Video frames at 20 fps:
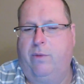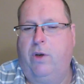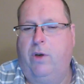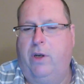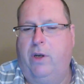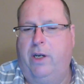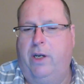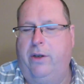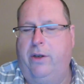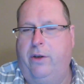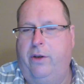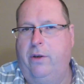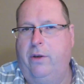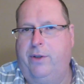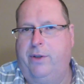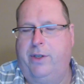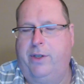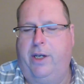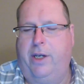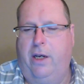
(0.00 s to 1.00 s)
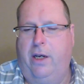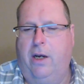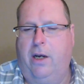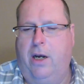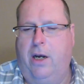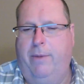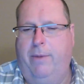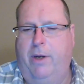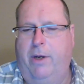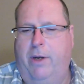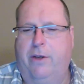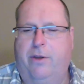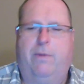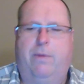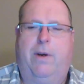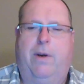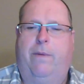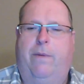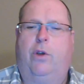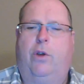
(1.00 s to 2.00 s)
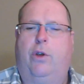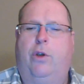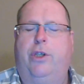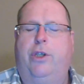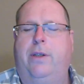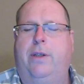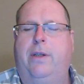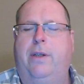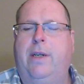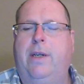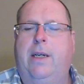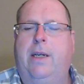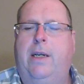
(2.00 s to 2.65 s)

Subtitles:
would and do see a communist revolution